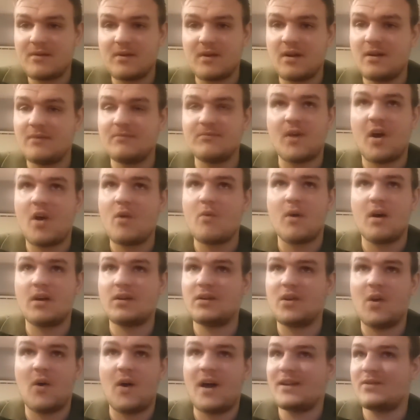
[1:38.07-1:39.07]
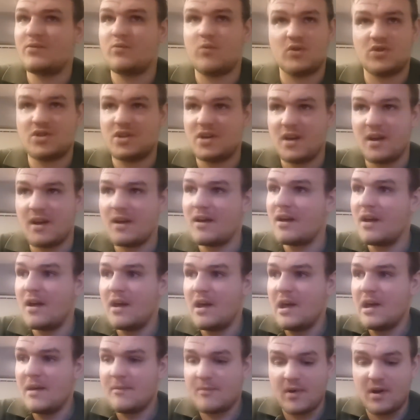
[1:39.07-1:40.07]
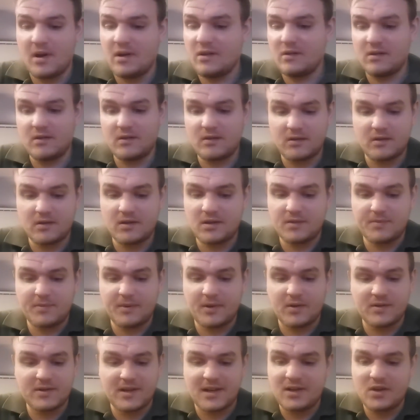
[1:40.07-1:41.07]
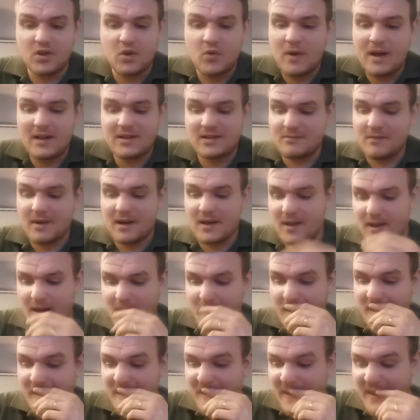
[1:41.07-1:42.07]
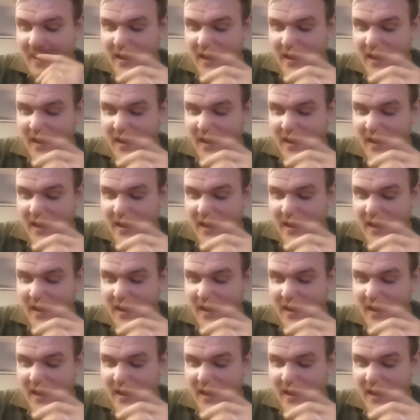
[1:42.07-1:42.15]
No one liked watching it, but it's because they knew how to make it.